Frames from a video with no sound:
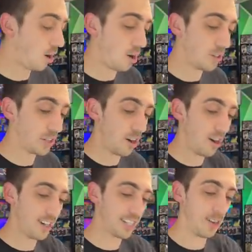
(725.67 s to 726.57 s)
alt
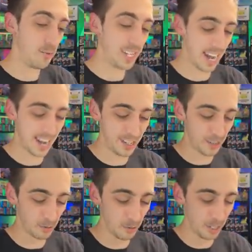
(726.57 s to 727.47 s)
arts, and we got a
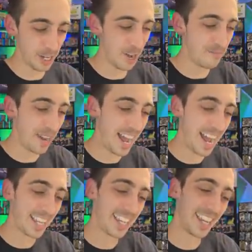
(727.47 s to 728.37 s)
Duraludon
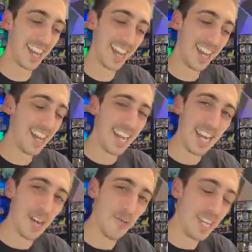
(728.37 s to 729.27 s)
pack.
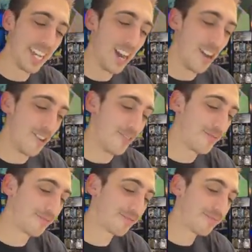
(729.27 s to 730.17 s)
Here we go.
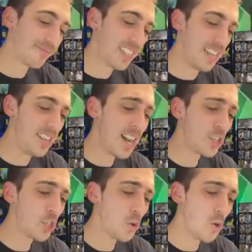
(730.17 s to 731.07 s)
Not
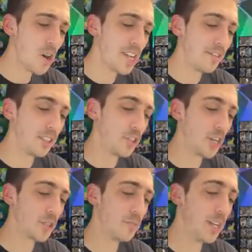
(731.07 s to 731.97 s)
sure if it's
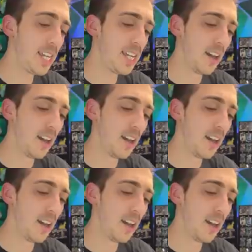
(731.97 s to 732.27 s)
just me